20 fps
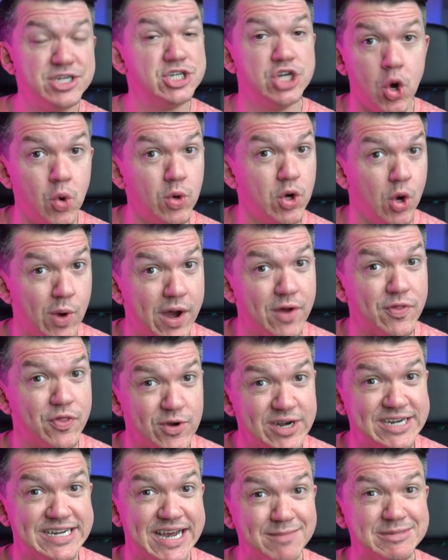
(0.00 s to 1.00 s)
don't go out
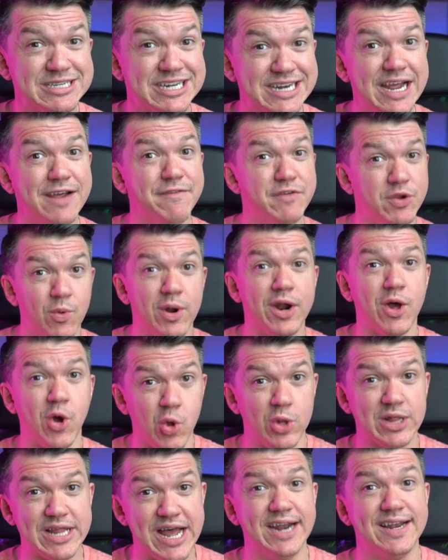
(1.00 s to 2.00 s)
three times a day if you want to
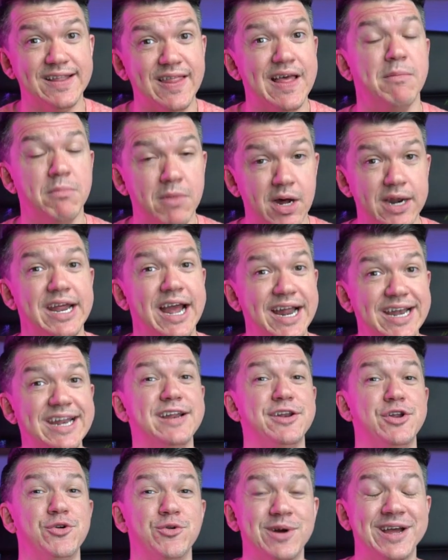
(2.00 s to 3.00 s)
hold on to that money. I need
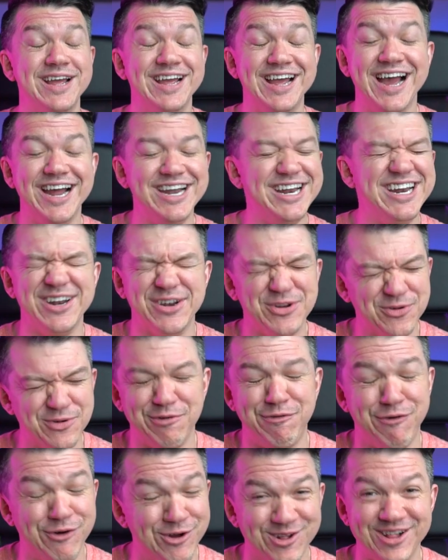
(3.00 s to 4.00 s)
to do, I need to do
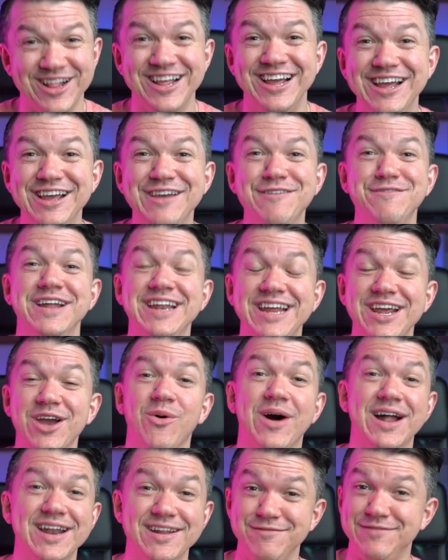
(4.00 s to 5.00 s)
a full
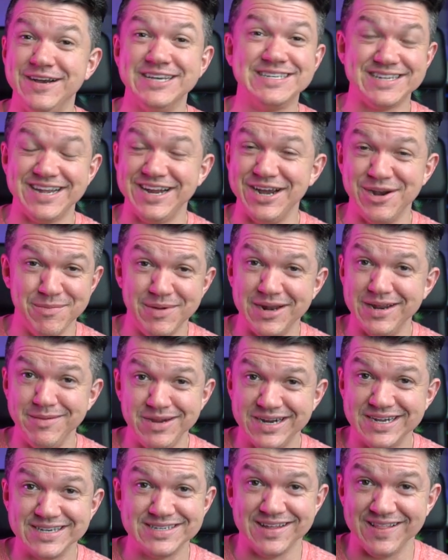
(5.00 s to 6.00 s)
video on investing your money,
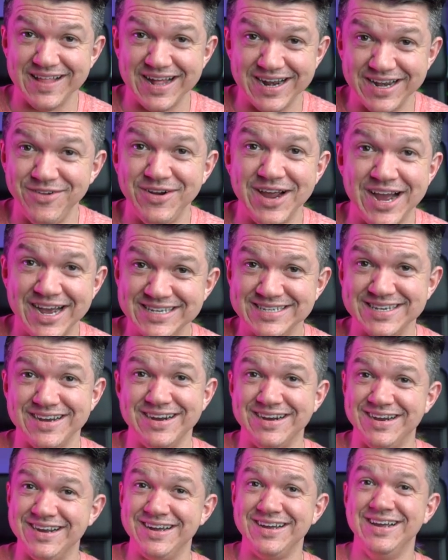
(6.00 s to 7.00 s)
because a lot of you guys
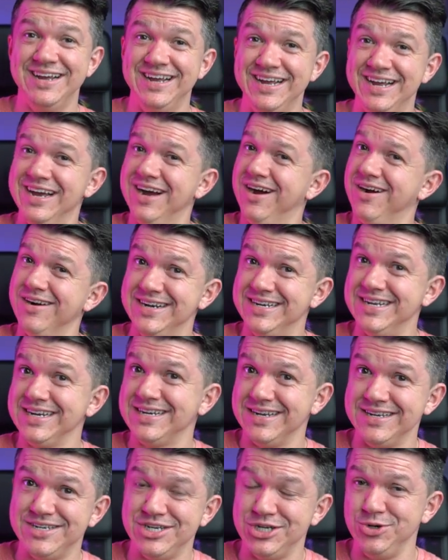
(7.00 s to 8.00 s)
uh, are
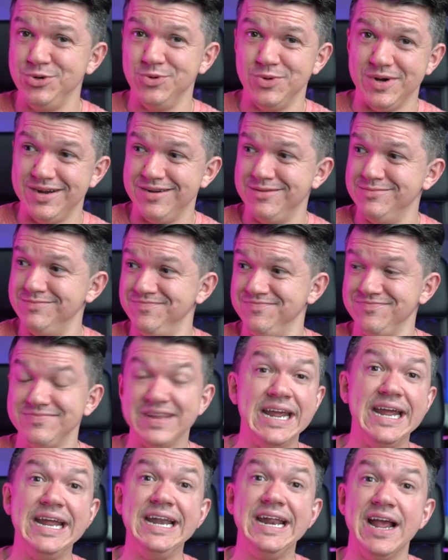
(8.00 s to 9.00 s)
addicted to um,
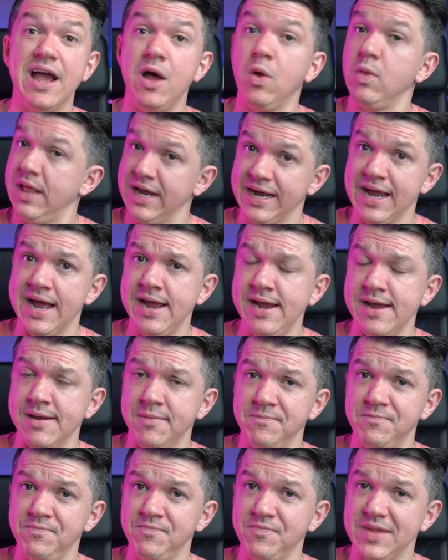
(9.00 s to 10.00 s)
eating out like I am.
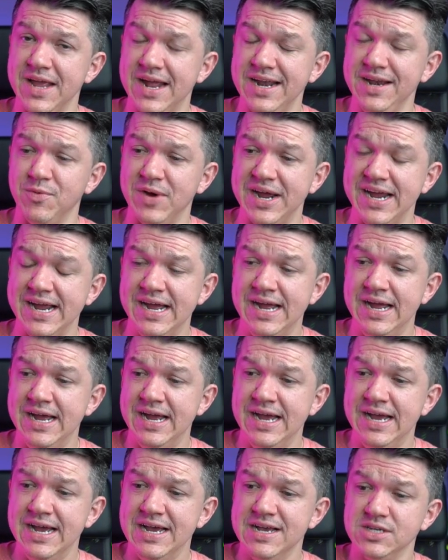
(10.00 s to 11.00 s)
Anyway.
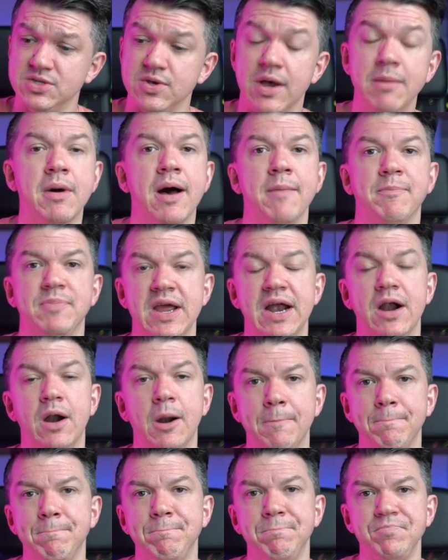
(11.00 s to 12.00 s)
So I'm up
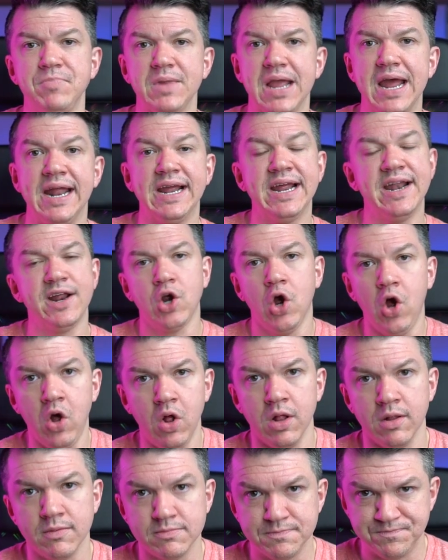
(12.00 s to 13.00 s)
there, and I get a
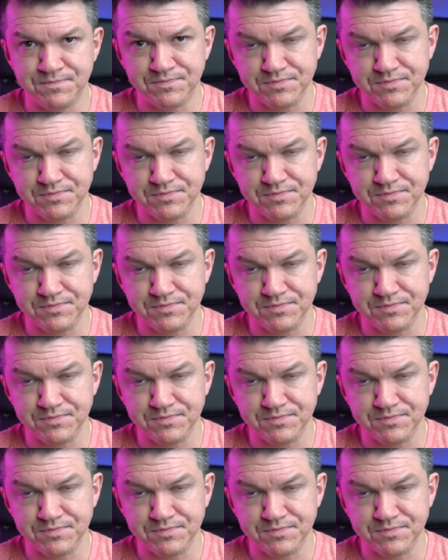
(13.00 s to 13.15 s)
call